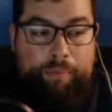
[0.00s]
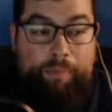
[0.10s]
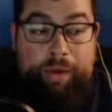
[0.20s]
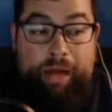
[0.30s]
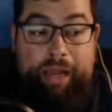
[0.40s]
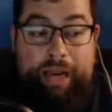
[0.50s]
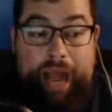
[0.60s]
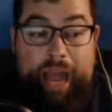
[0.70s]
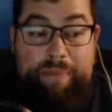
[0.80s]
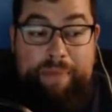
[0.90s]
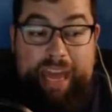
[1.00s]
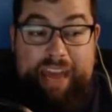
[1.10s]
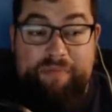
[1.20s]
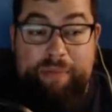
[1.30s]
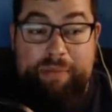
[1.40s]
but I may
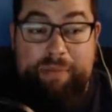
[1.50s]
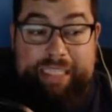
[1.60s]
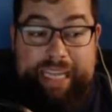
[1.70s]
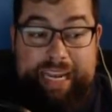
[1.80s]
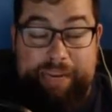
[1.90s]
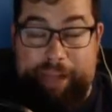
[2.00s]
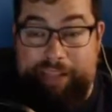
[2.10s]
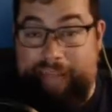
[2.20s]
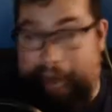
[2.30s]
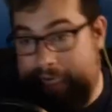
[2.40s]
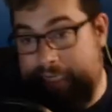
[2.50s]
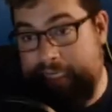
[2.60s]
have been mistaken about that.